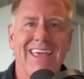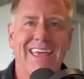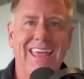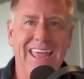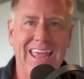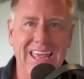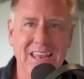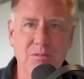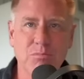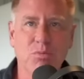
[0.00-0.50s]

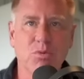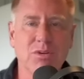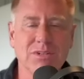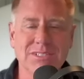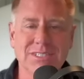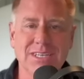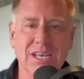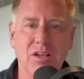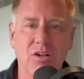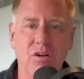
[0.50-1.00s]
in
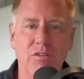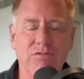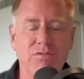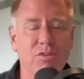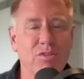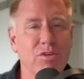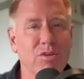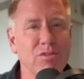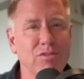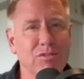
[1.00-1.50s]
Brazil. For
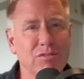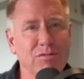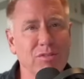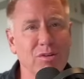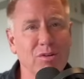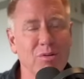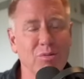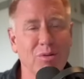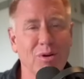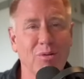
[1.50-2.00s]
those of
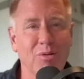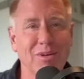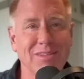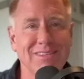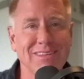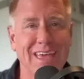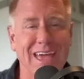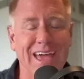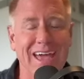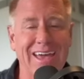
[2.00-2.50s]
you who are,
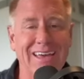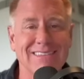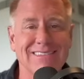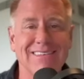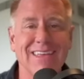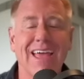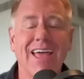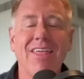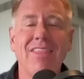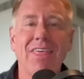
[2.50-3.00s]
what's X?
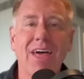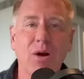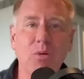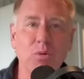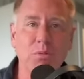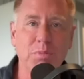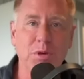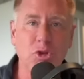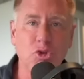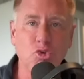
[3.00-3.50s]
That
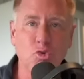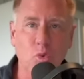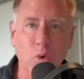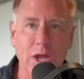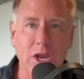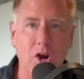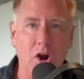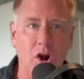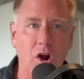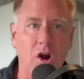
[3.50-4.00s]
would be
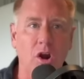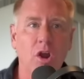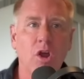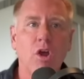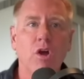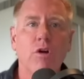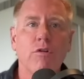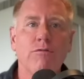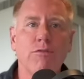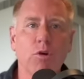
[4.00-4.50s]
Twitter
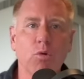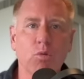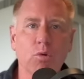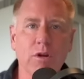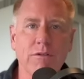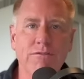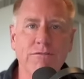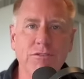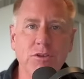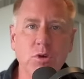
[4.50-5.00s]
for
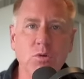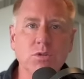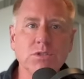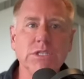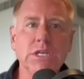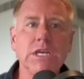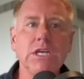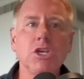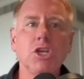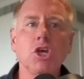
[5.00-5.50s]

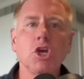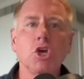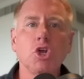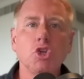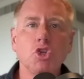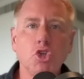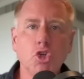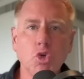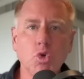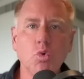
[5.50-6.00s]
refusing
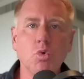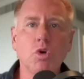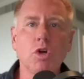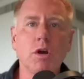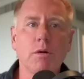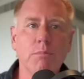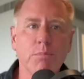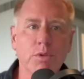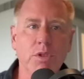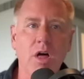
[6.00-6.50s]
to
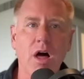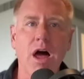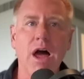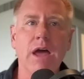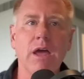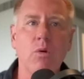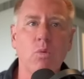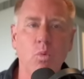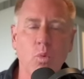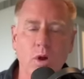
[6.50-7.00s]

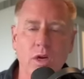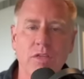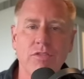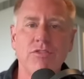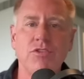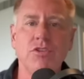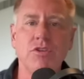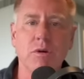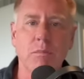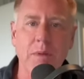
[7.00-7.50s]
comply
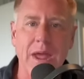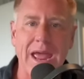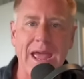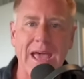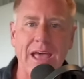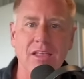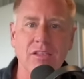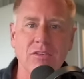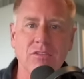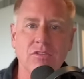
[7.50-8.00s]
with
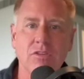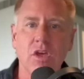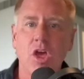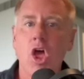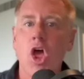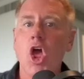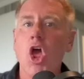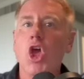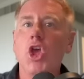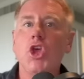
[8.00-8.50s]
demands.
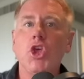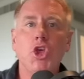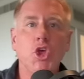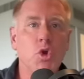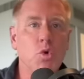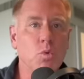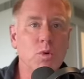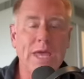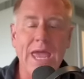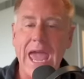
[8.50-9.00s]

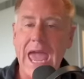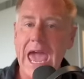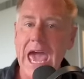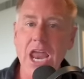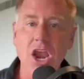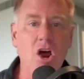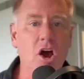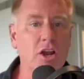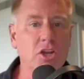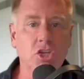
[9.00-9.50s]
You
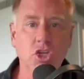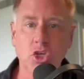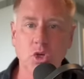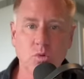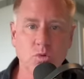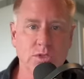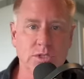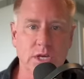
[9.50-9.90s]
cannot use